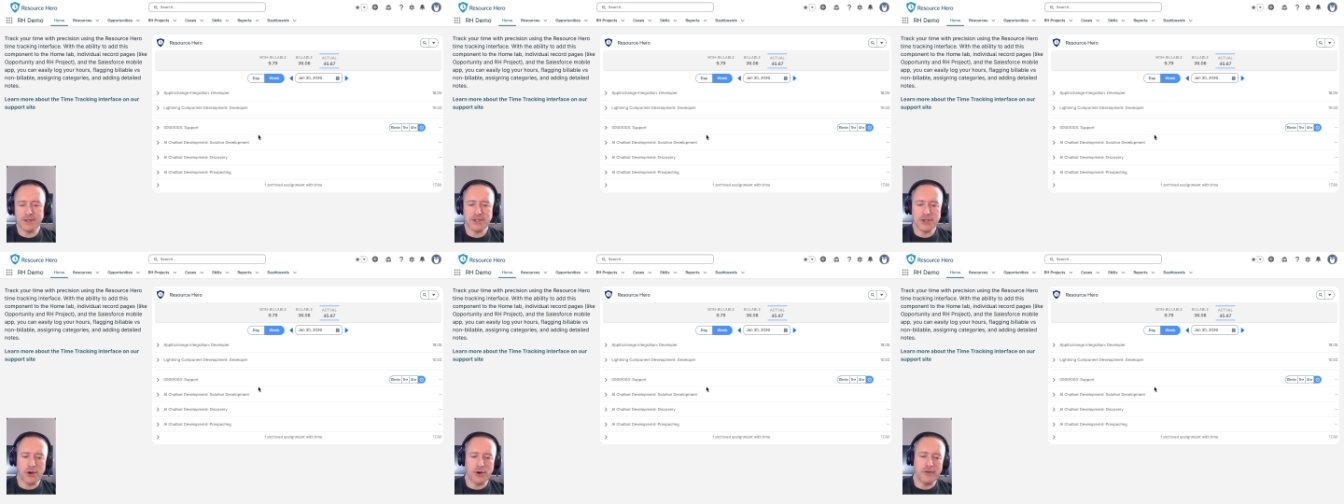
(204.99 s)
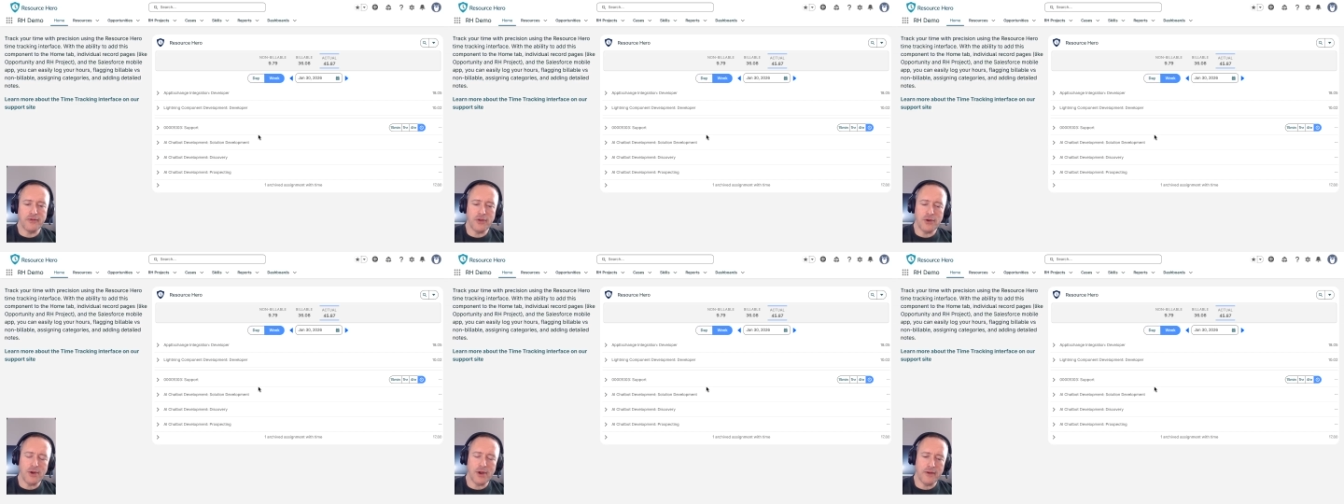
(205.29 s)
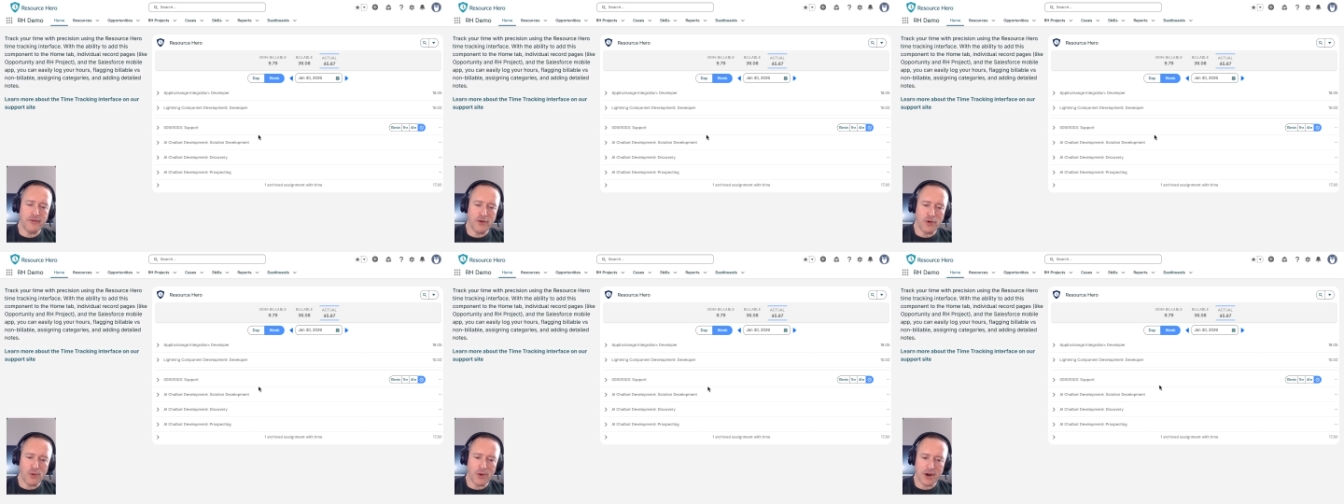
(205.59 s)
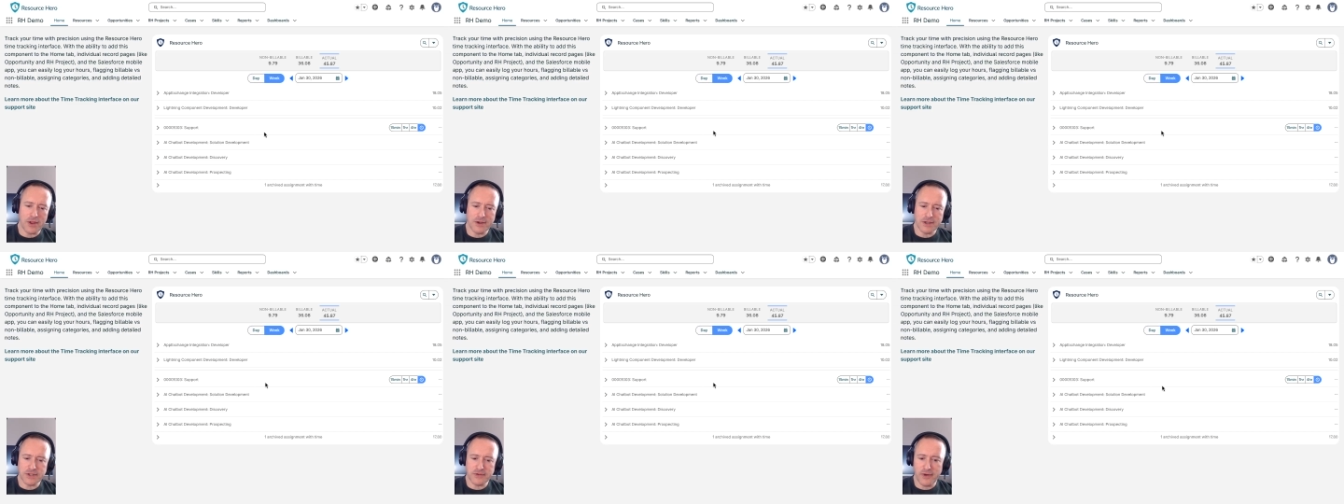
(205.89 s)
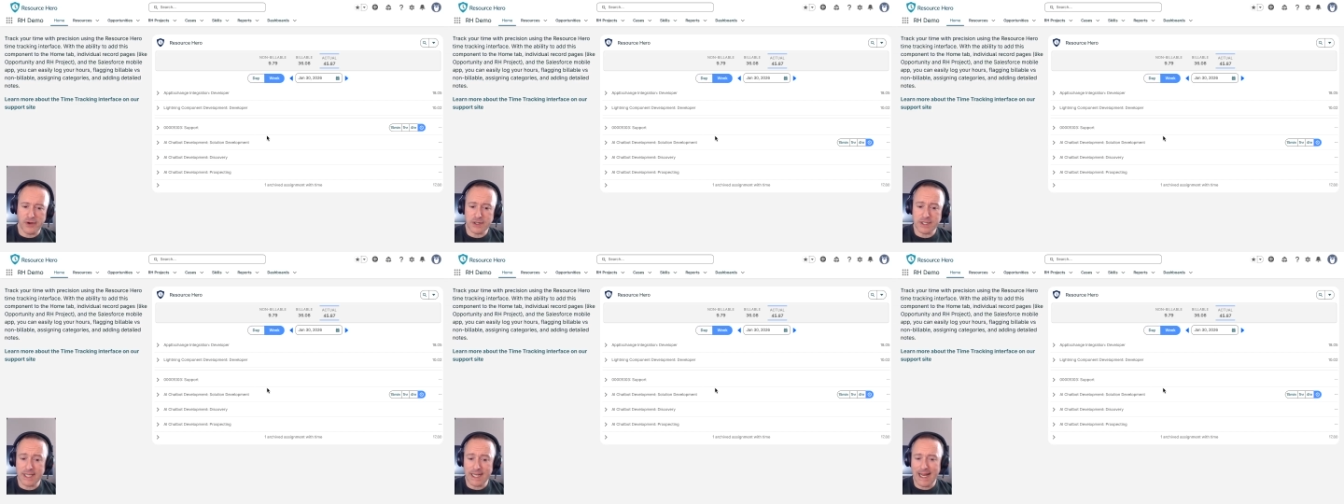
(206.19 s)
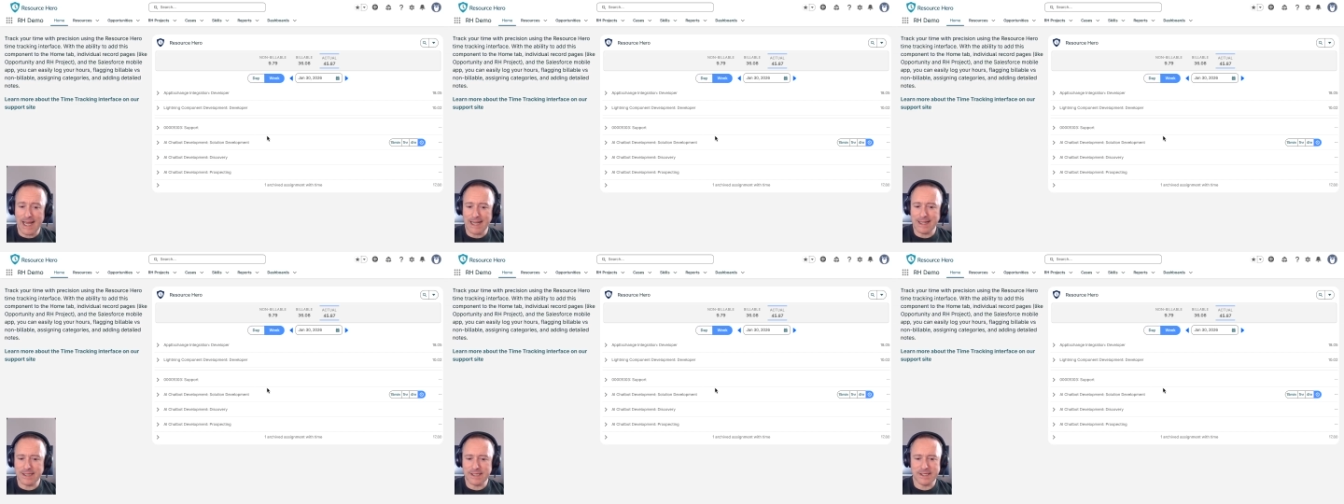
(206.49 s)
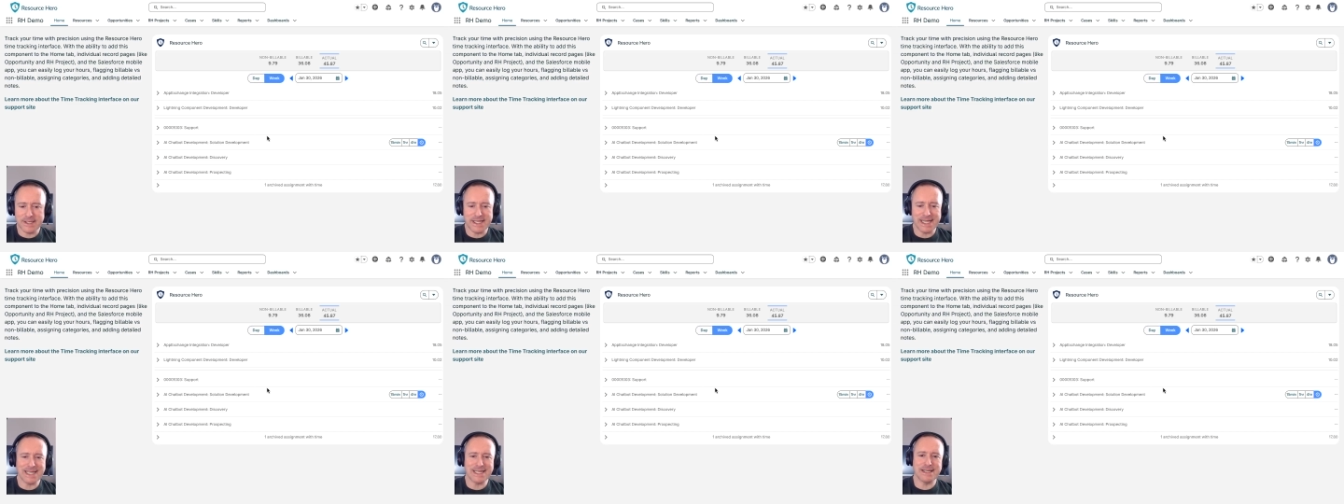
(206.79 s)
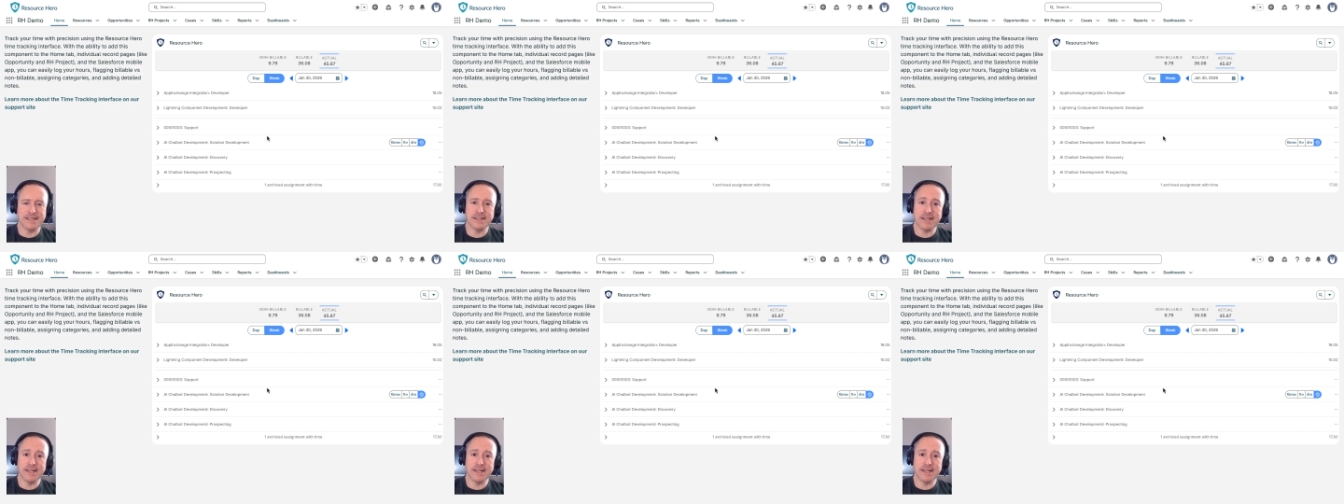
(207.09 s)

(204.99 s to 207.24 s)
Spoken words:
so if you're one of those folks that has 6